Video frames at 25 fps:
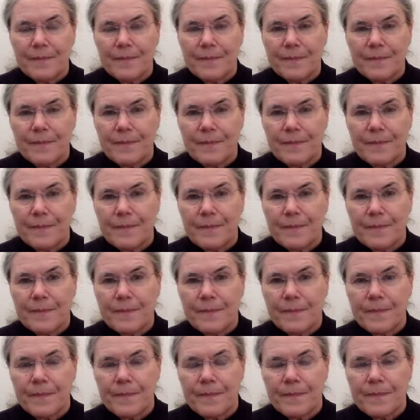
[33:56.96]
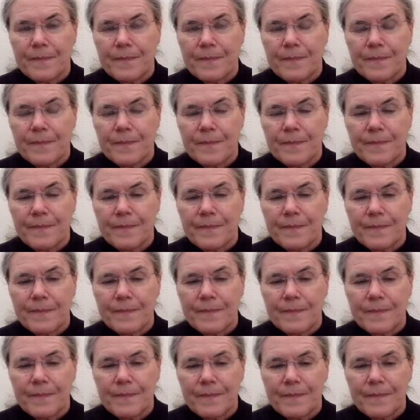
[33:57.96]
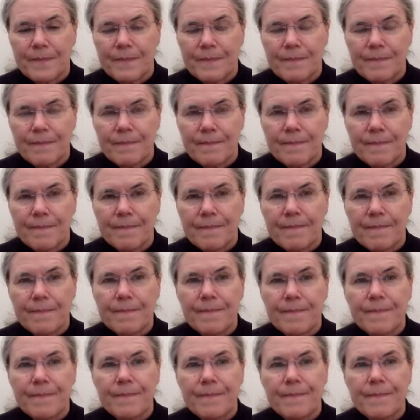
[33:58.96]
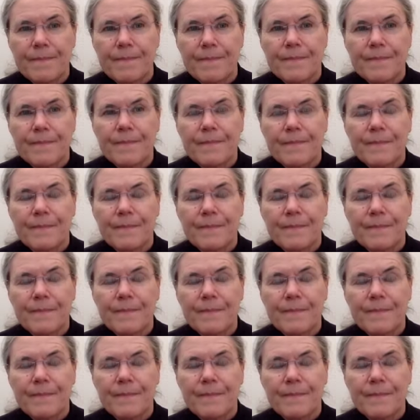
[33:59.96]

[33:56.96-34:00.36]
(silence)